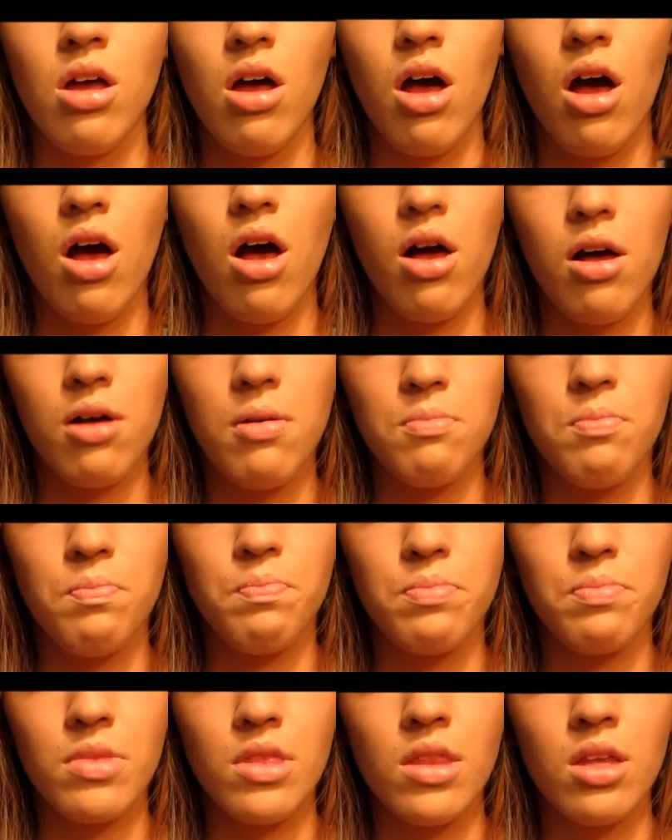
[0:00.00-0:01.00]
I'm
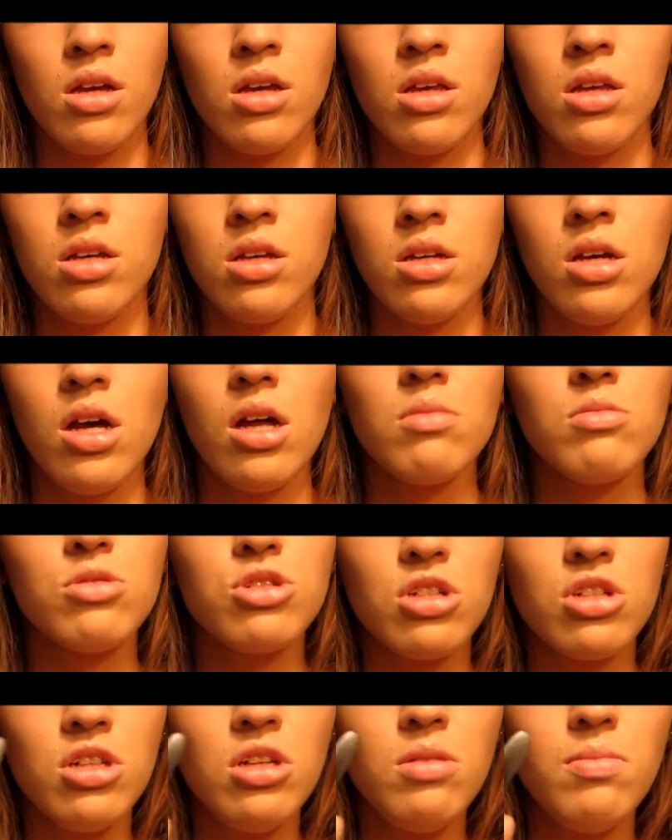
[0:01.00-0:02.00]

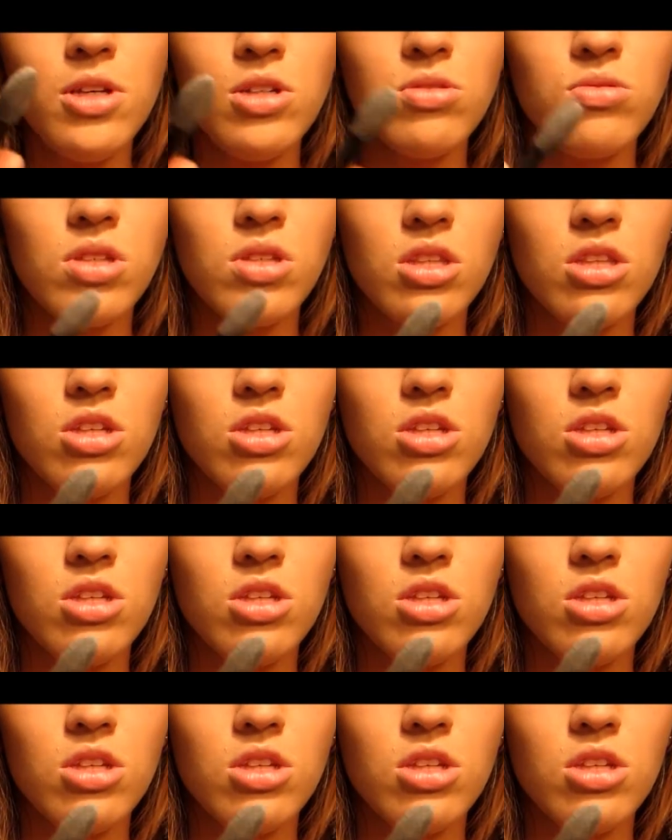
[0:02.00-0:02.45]
just going to be using